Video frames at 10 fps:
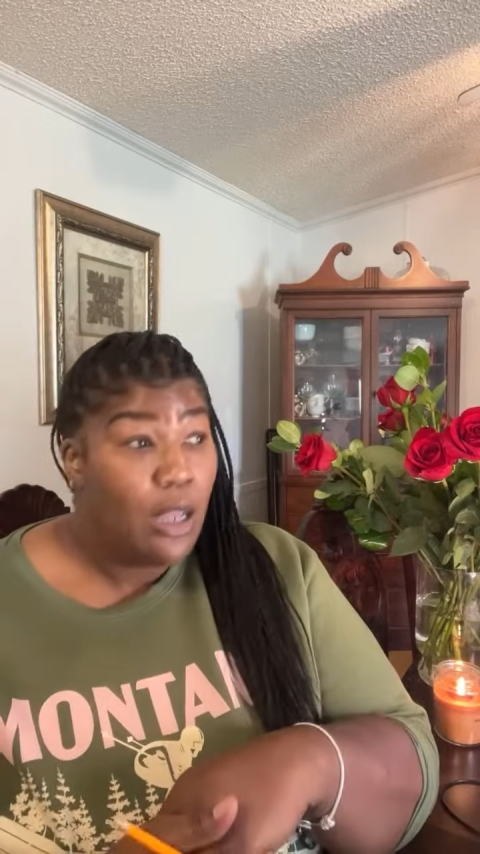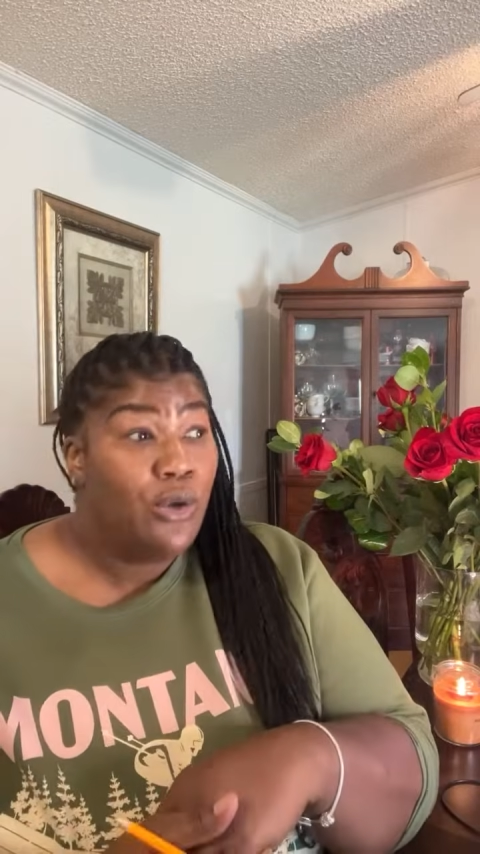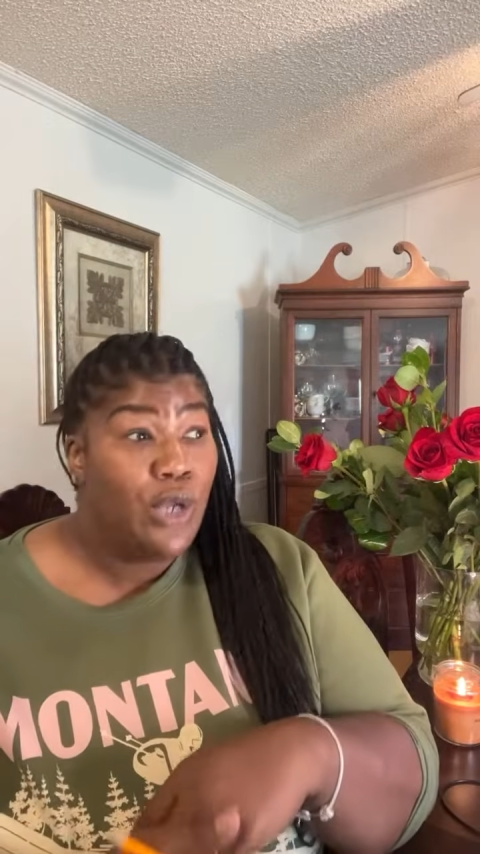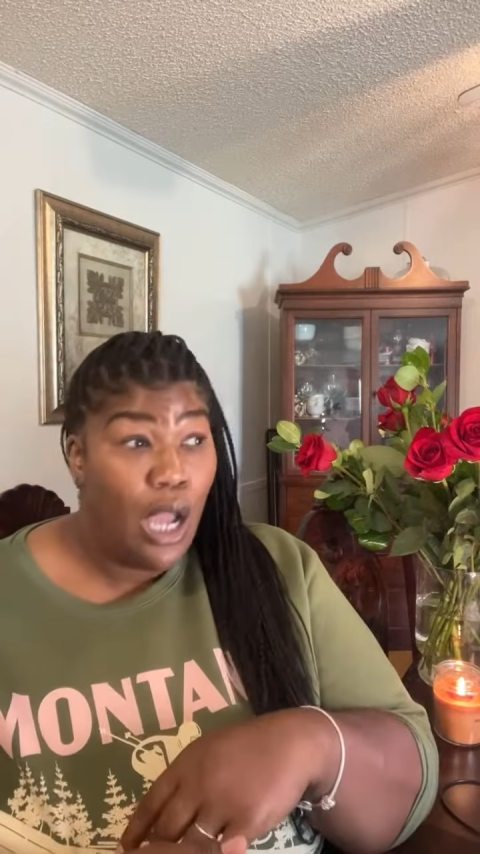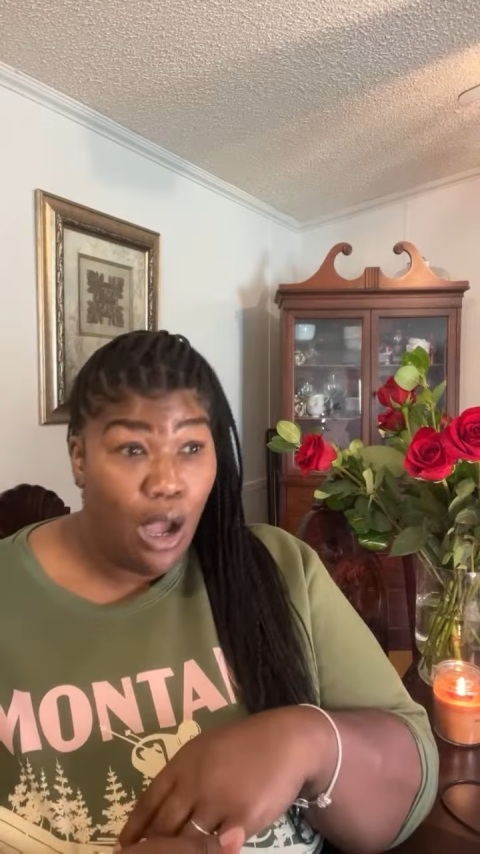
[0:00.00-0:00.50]

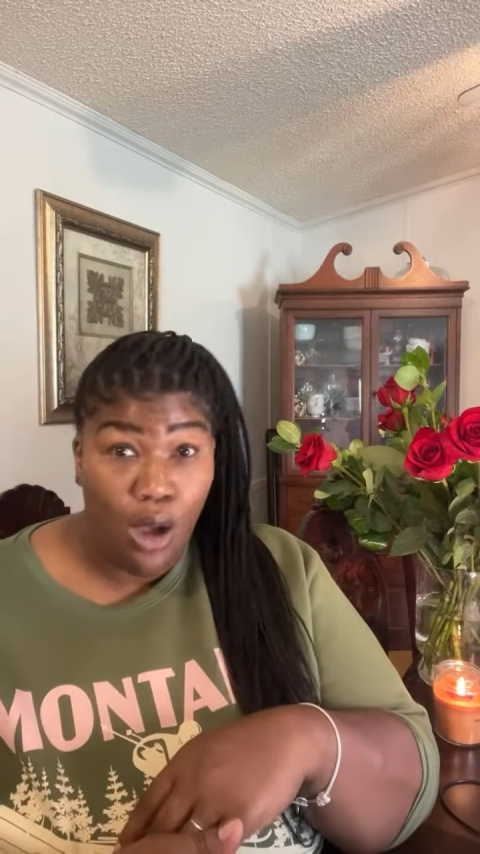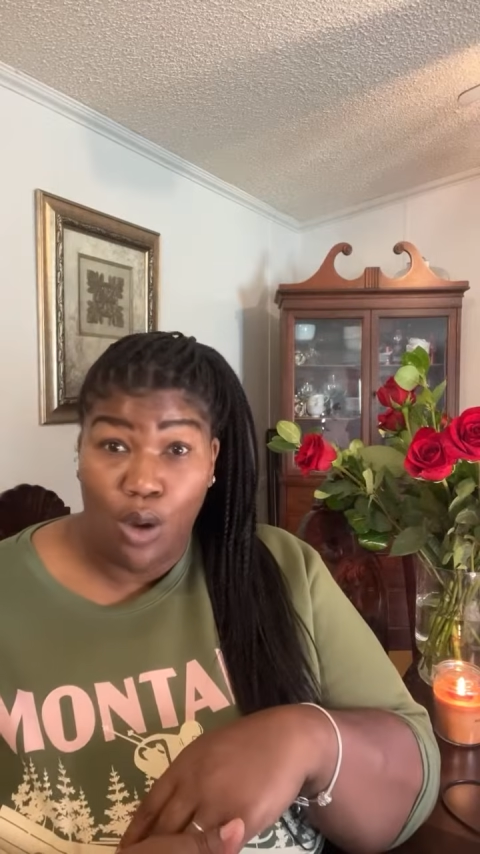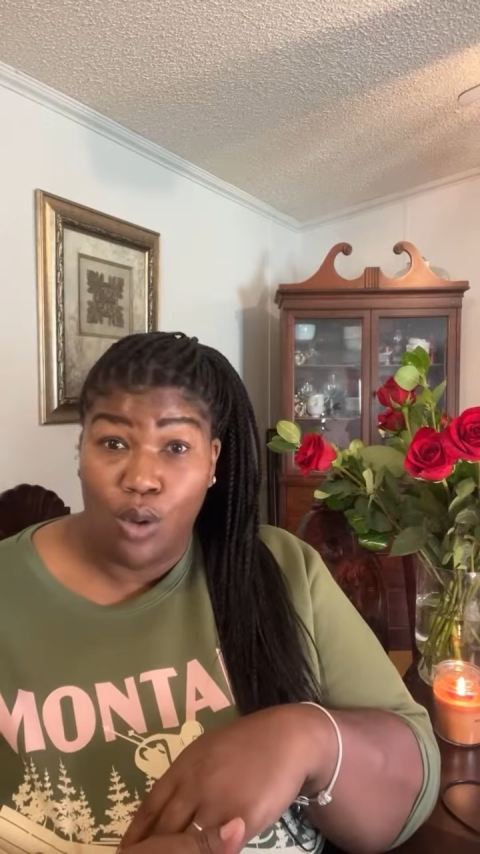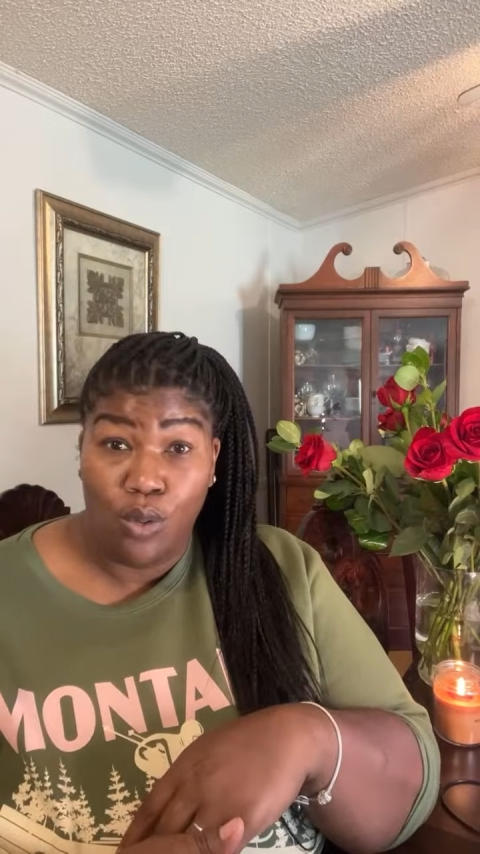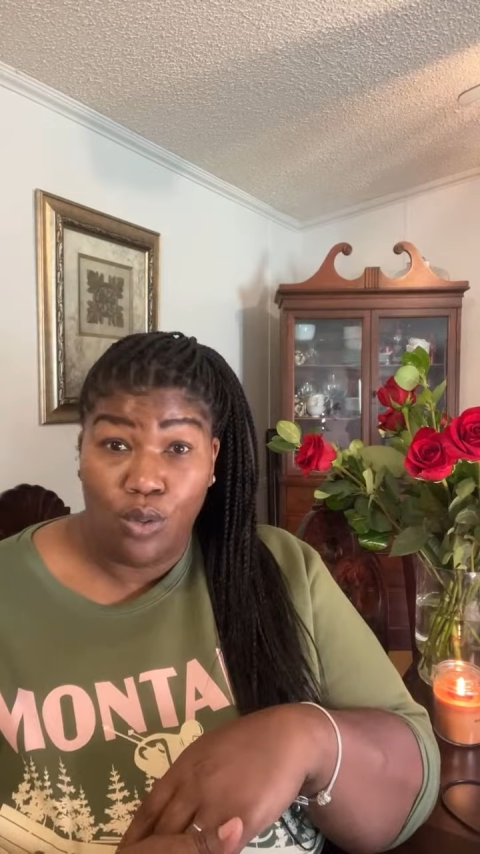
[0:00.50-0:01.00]

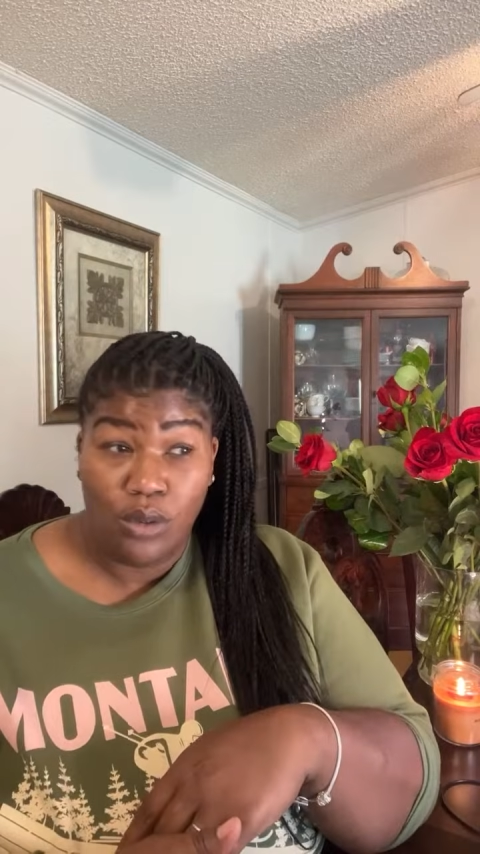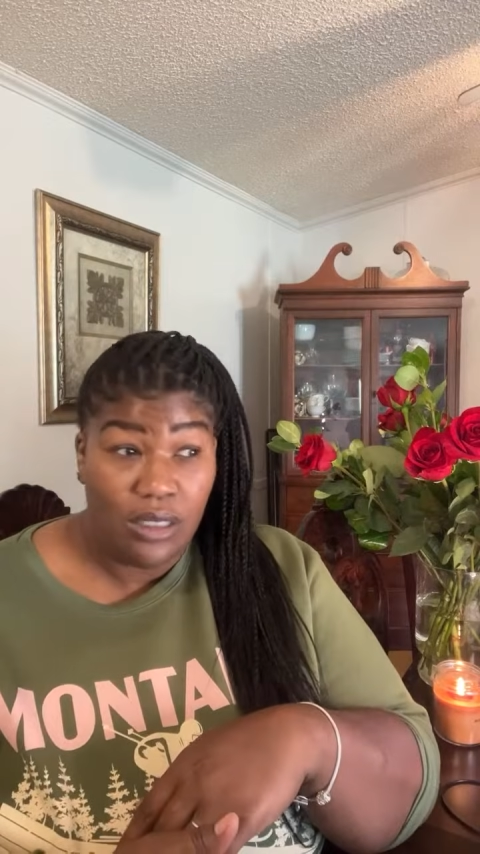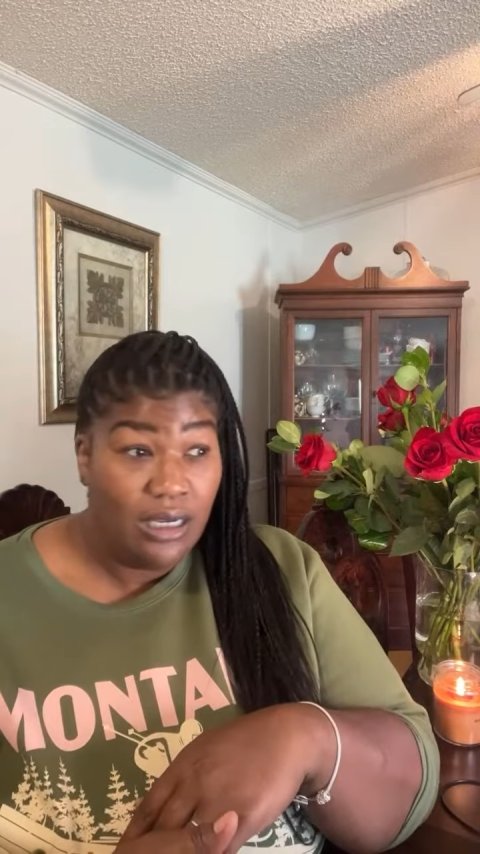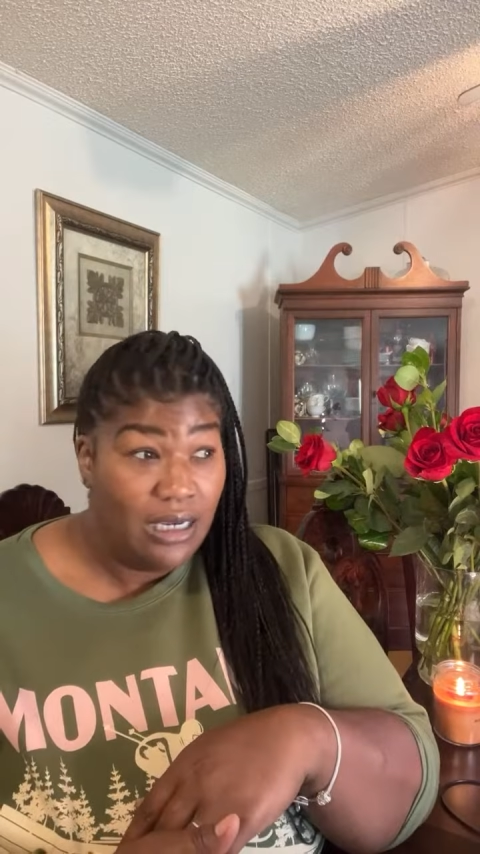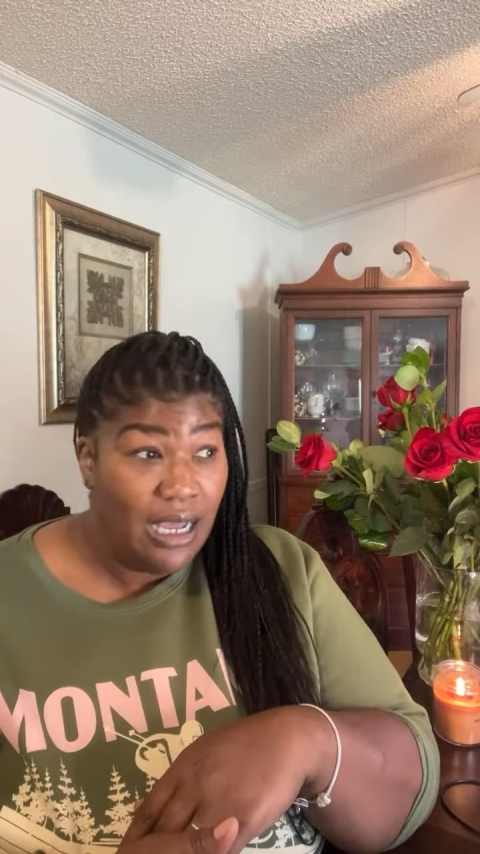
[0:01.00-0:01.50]
No,
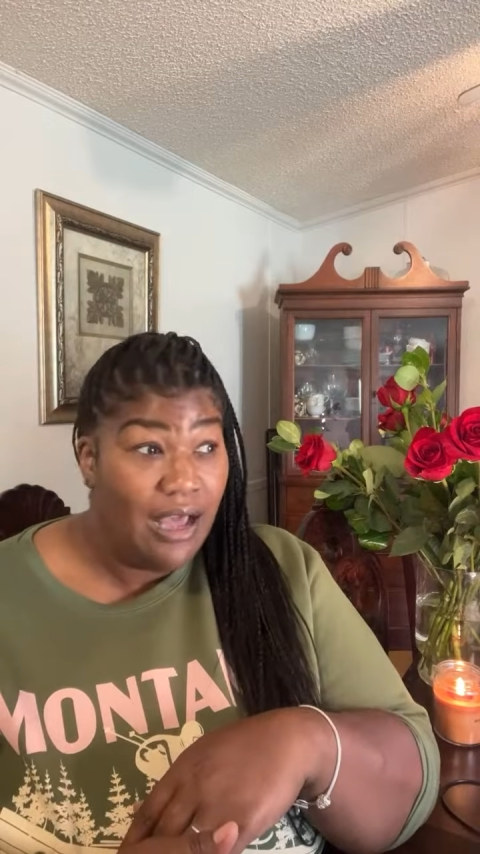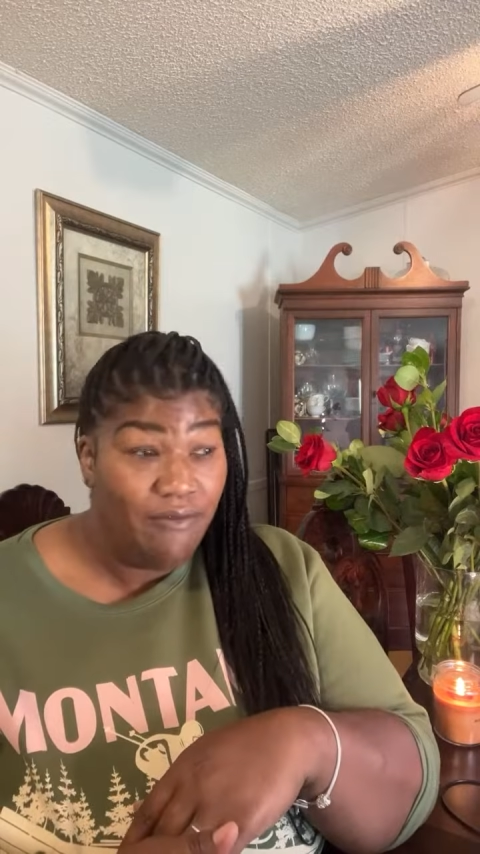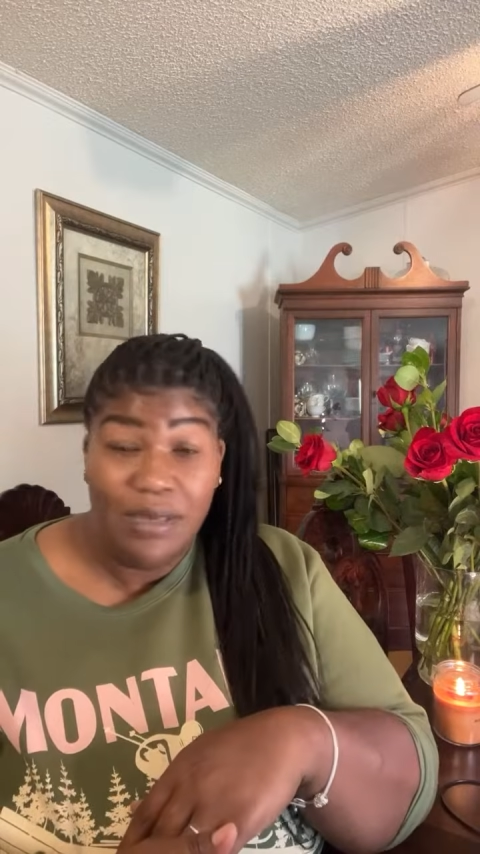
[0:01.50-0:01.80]
love